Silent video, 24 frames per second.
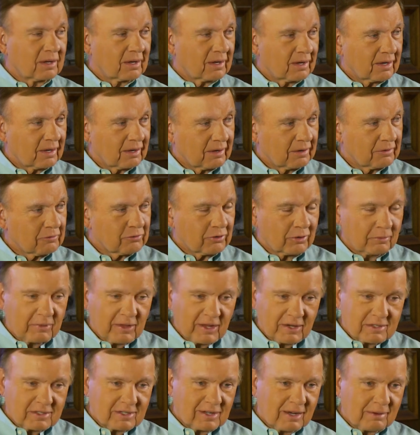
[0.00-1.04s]
And from
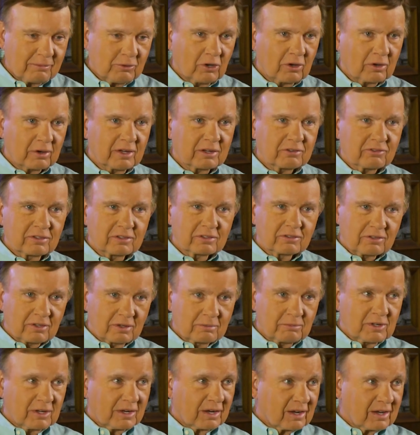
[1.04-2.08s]
that time on, I said,
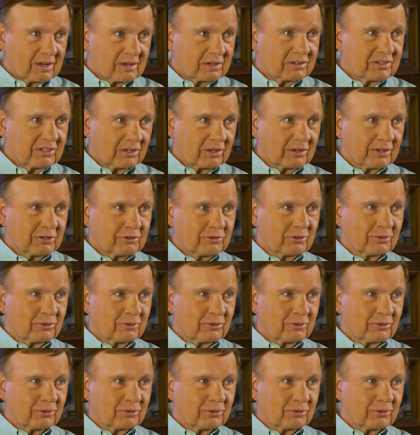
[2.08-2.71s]
someday I got to tell that